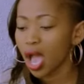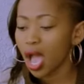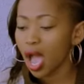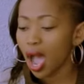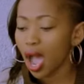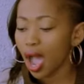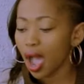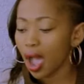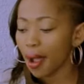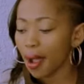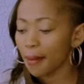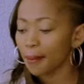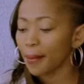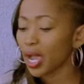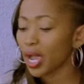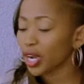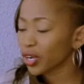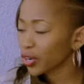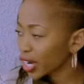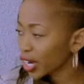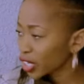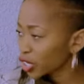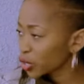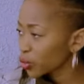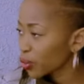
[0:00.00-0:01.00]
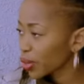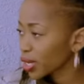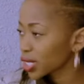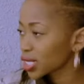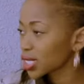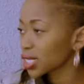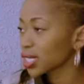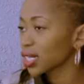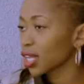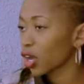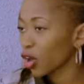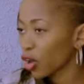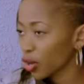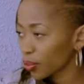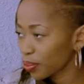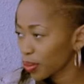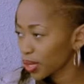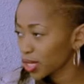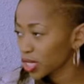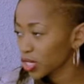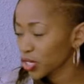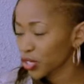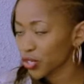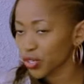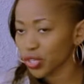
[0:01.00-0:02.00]
Um, I graduated, I got my
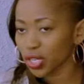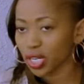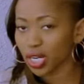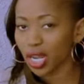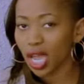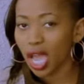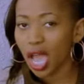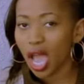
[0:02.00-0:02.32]
degree,